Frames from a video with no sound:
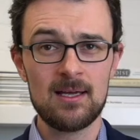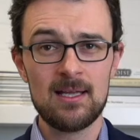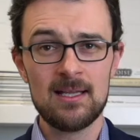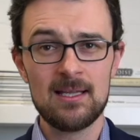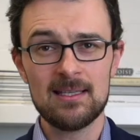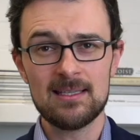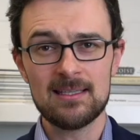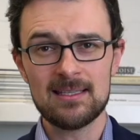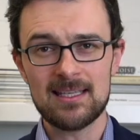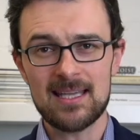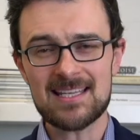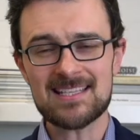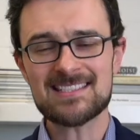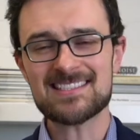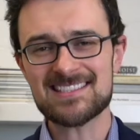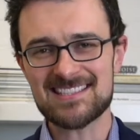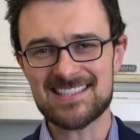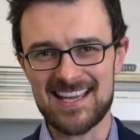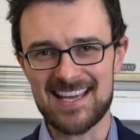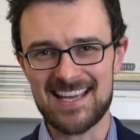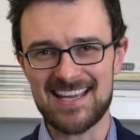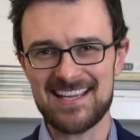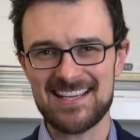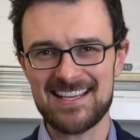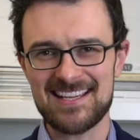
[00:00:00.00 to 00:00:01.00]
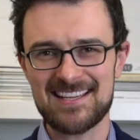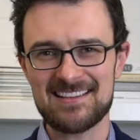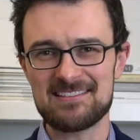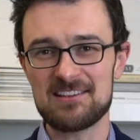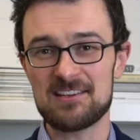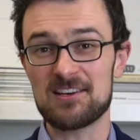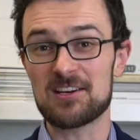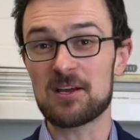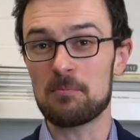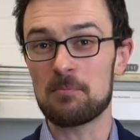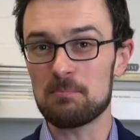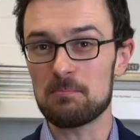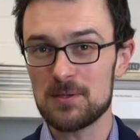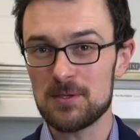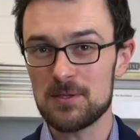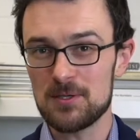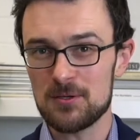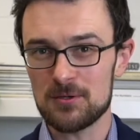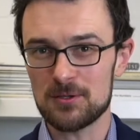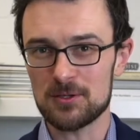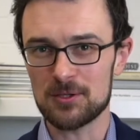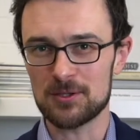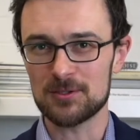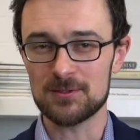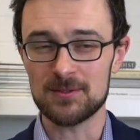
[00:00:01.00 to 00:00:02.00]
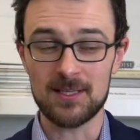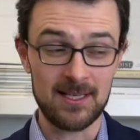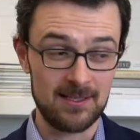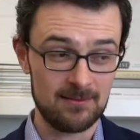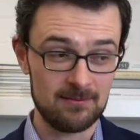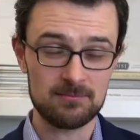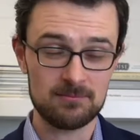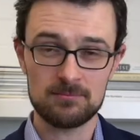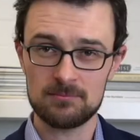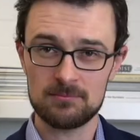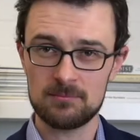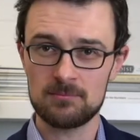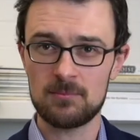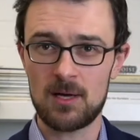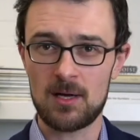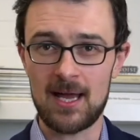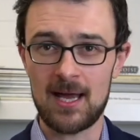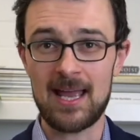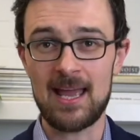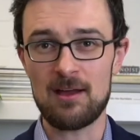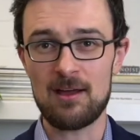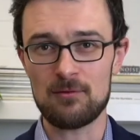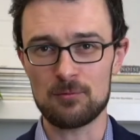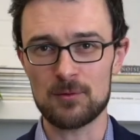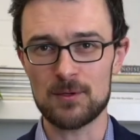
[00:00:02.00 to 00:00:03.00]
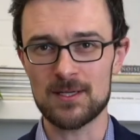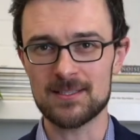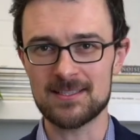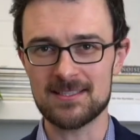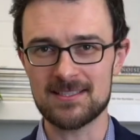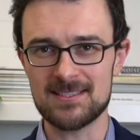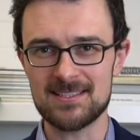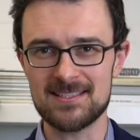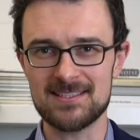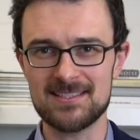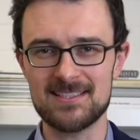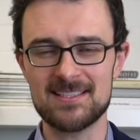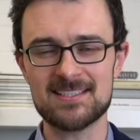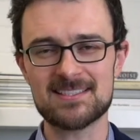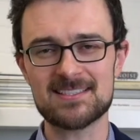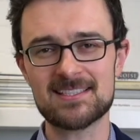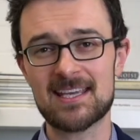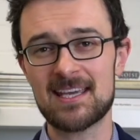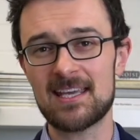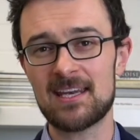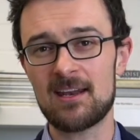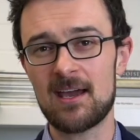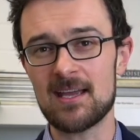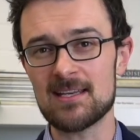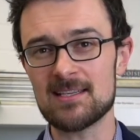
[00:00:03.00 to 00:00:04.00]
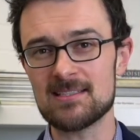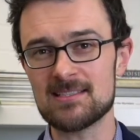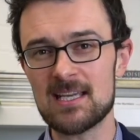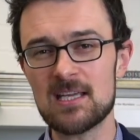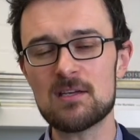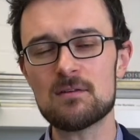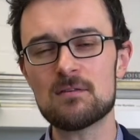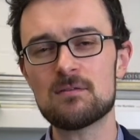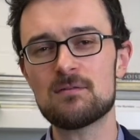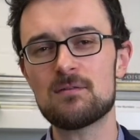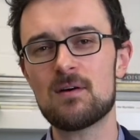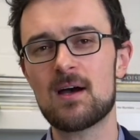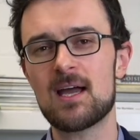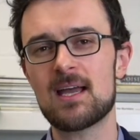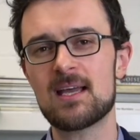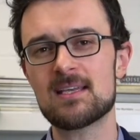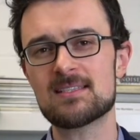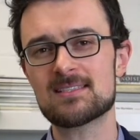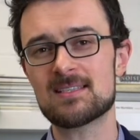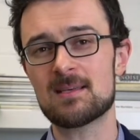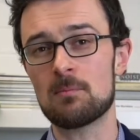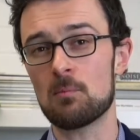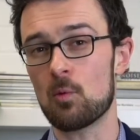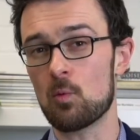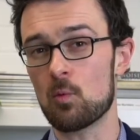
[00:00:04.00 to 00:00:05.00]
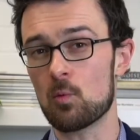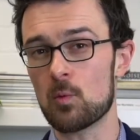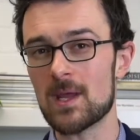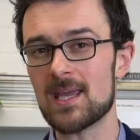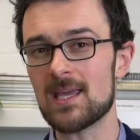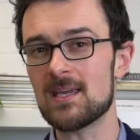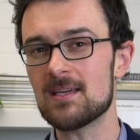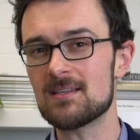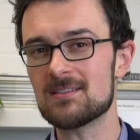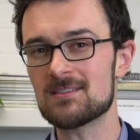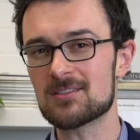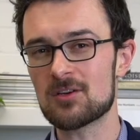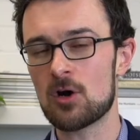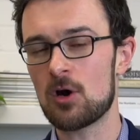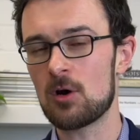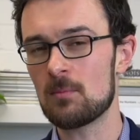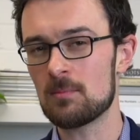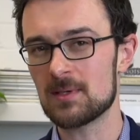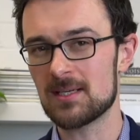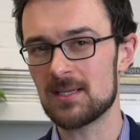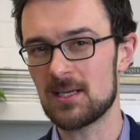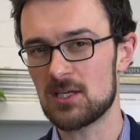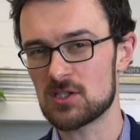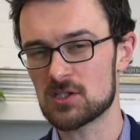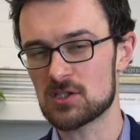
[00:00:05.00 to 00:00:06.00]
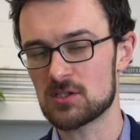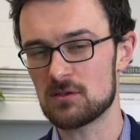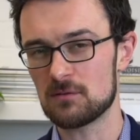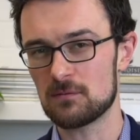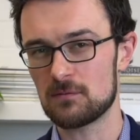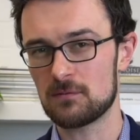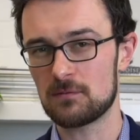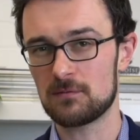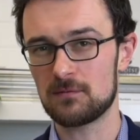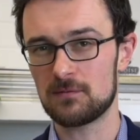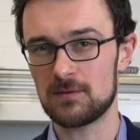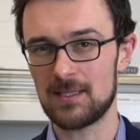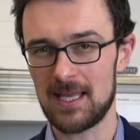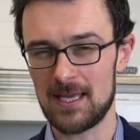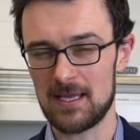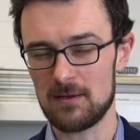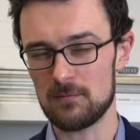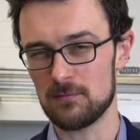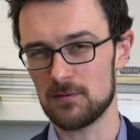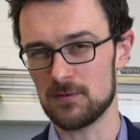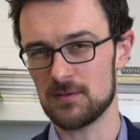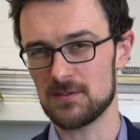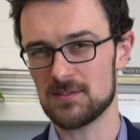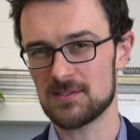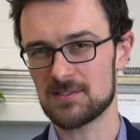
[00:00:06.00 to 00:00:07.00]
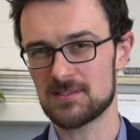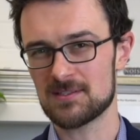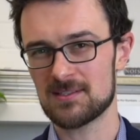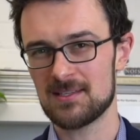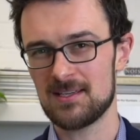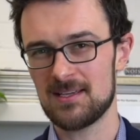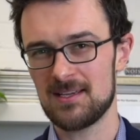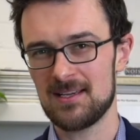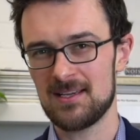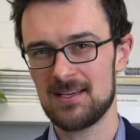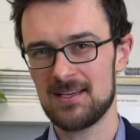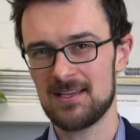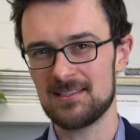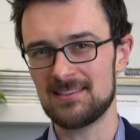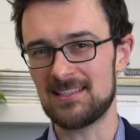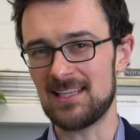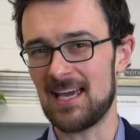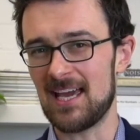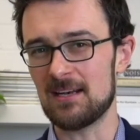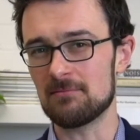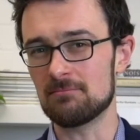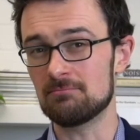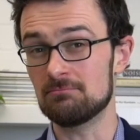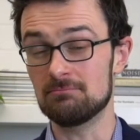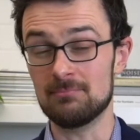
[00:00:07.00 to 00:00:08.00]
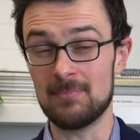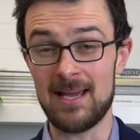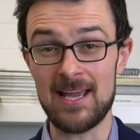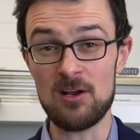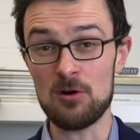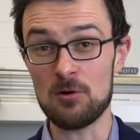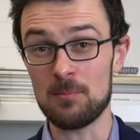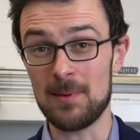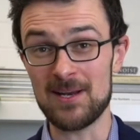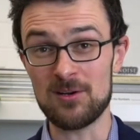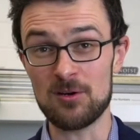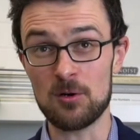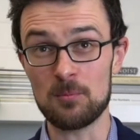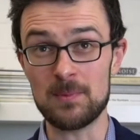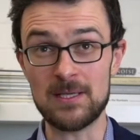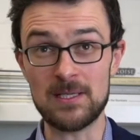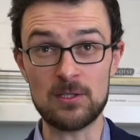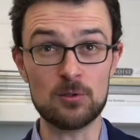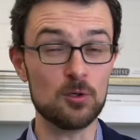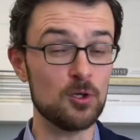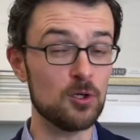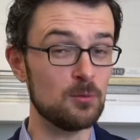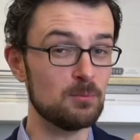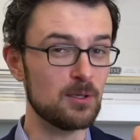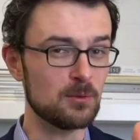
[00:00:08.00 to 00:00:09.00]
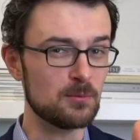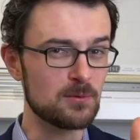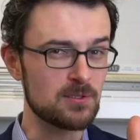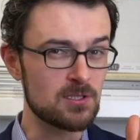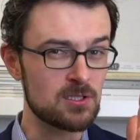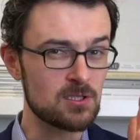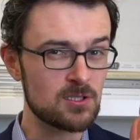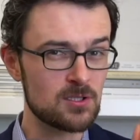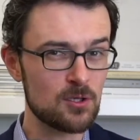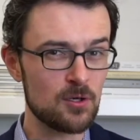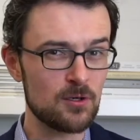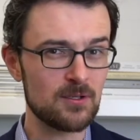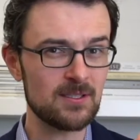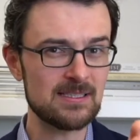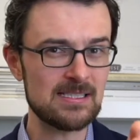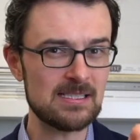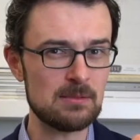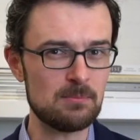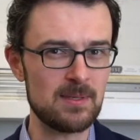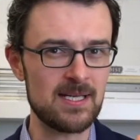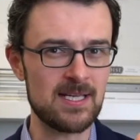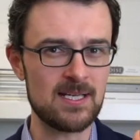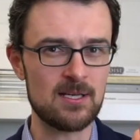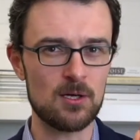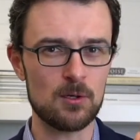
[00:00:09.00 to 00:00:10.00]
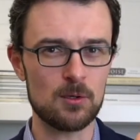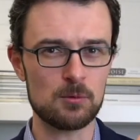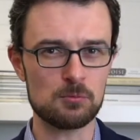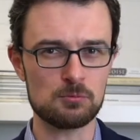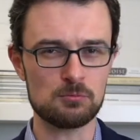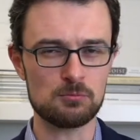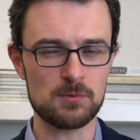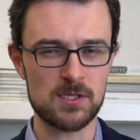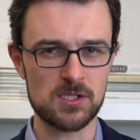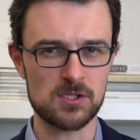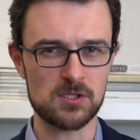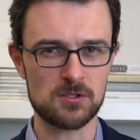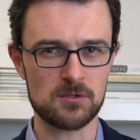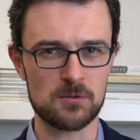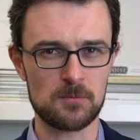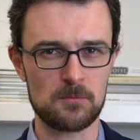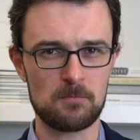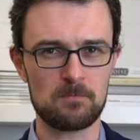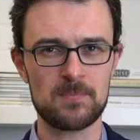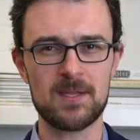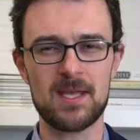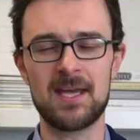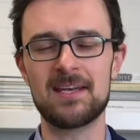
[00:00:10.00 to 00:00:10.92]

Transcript: Let's say that a computer, and I have one that did this, can identify some weird combination of flavors that may or may not be good, but would certainly be original.